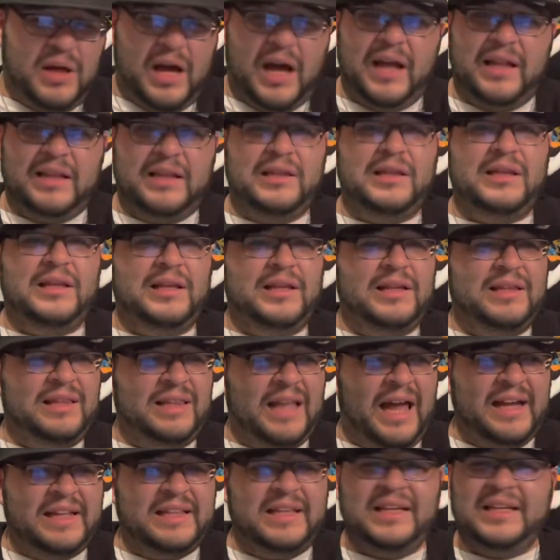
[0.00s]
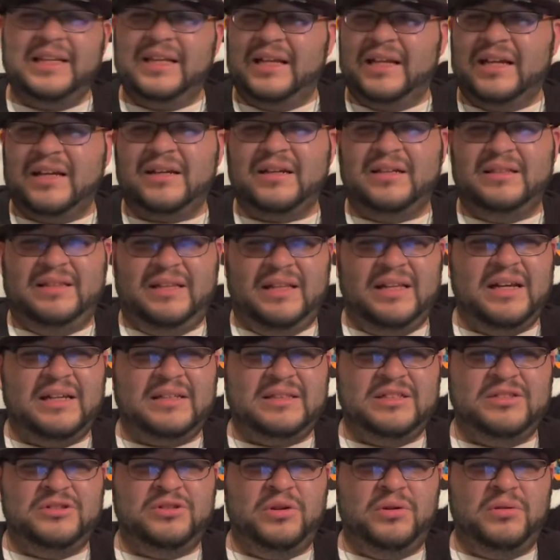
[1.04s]
I liked it.
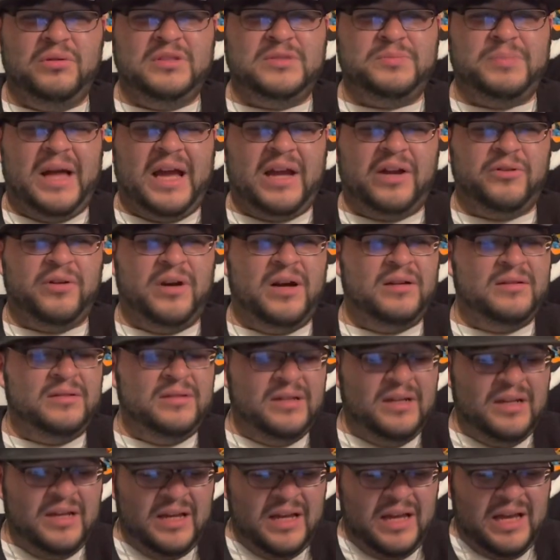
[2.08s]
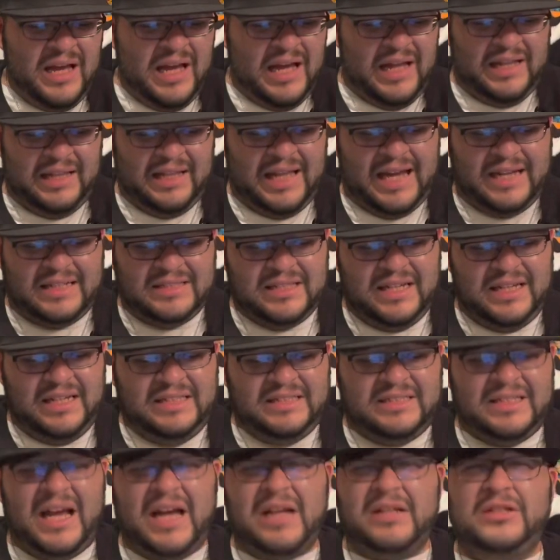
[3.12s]
Like to know his background, and like say
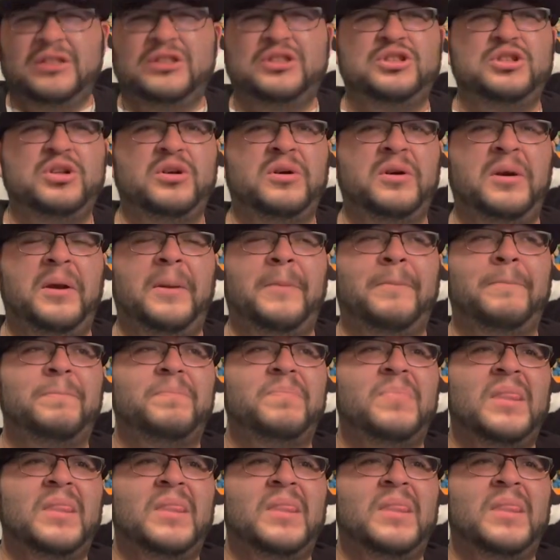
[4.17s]
he's not doing